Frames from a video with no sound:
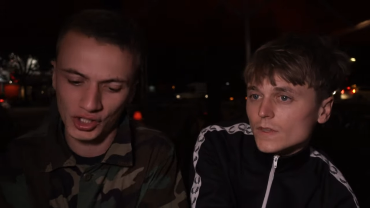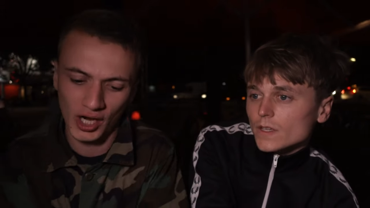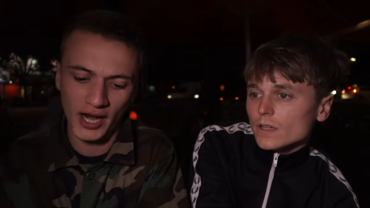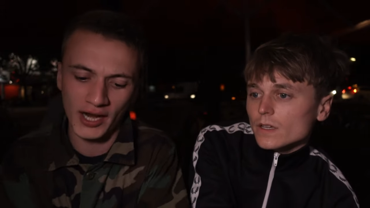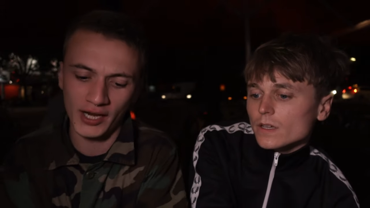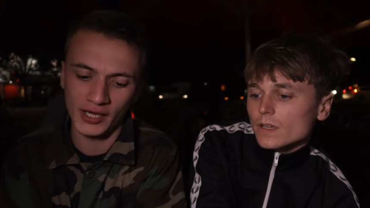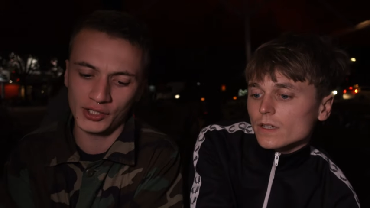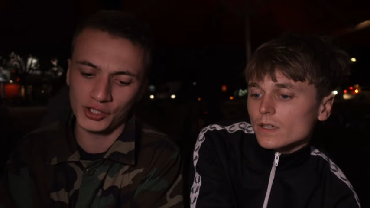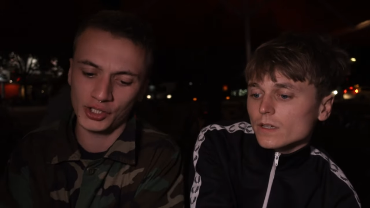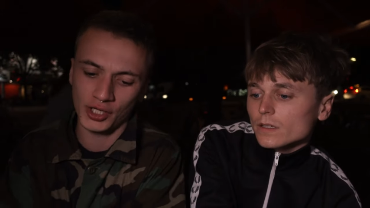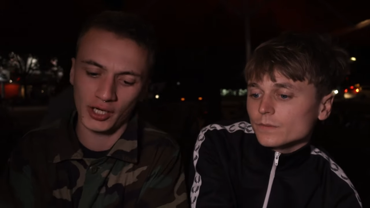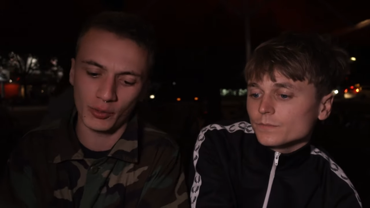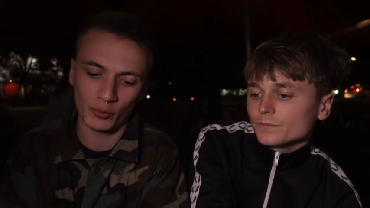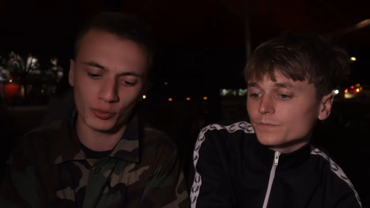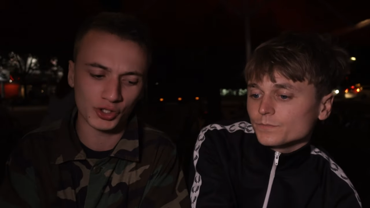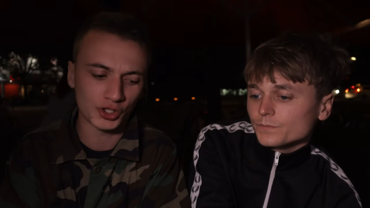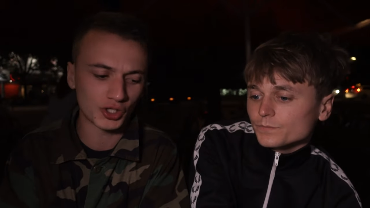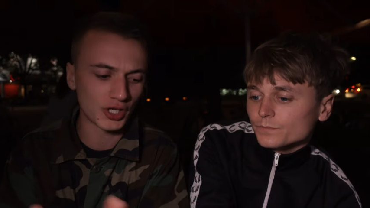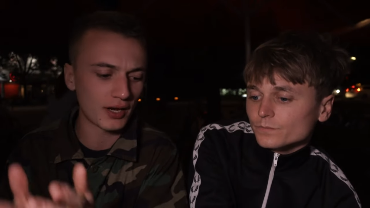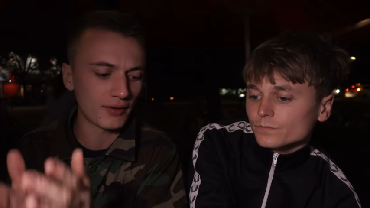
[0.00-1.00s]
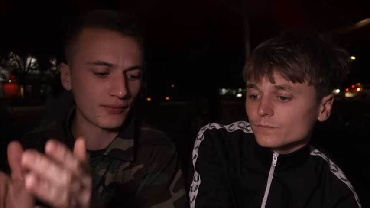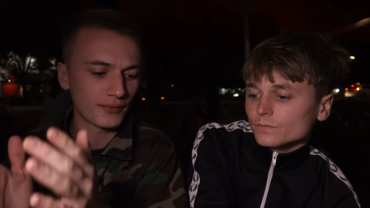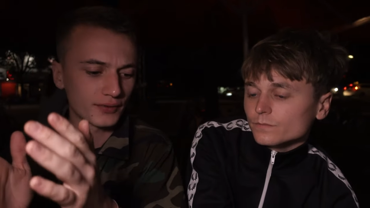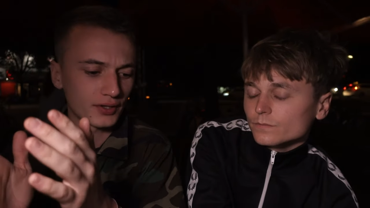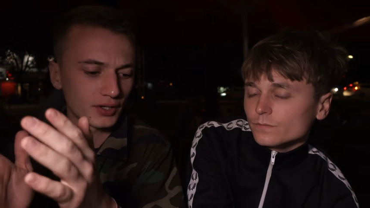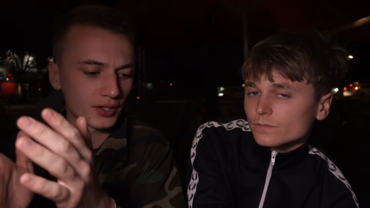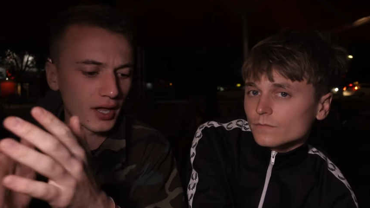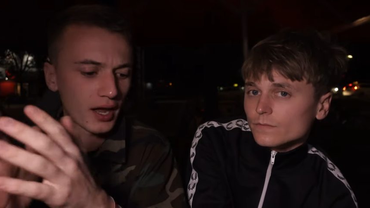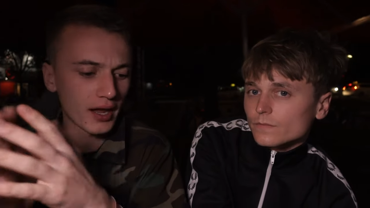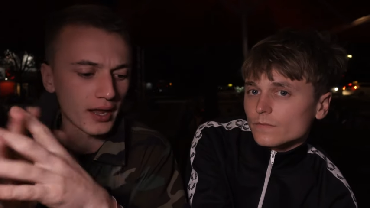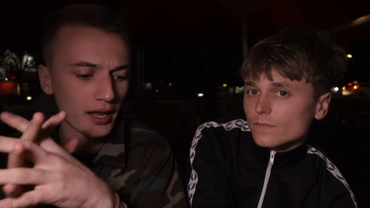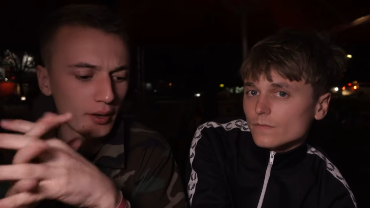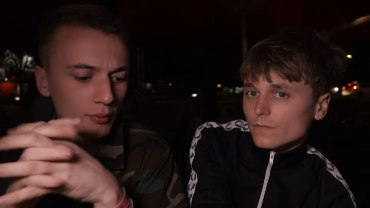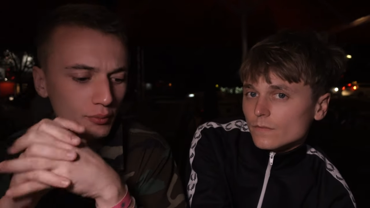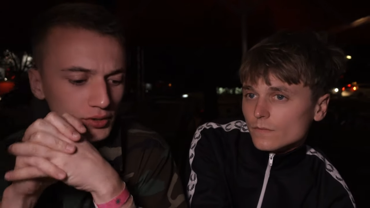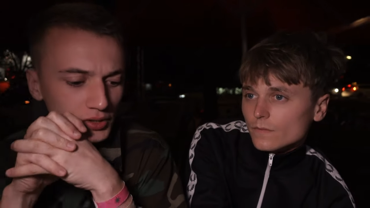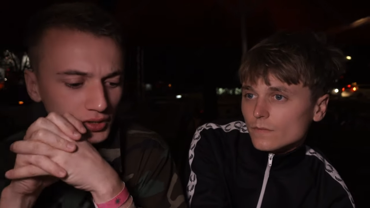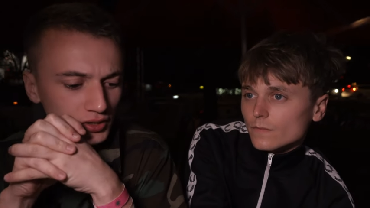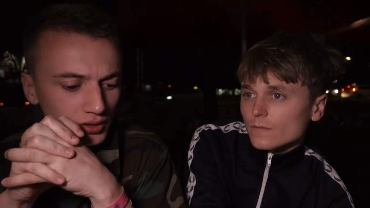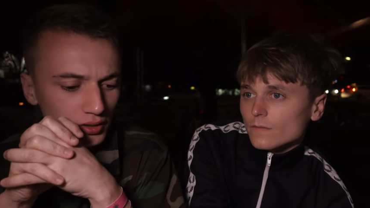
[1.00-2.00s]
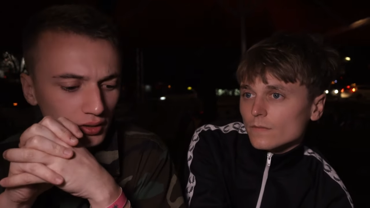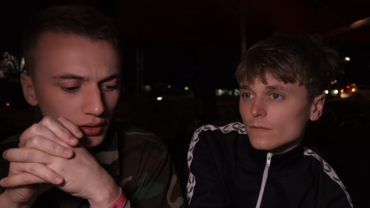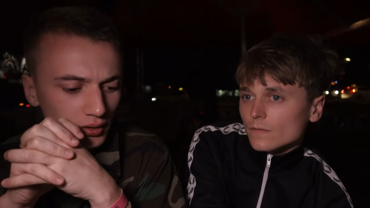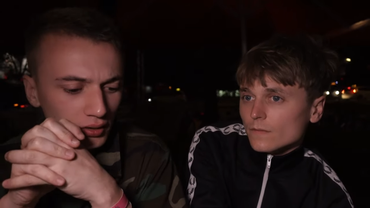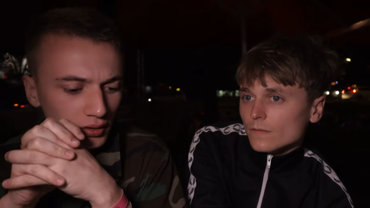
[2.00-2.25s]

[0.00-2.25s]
Speaker 1: change and it would shift. Like it was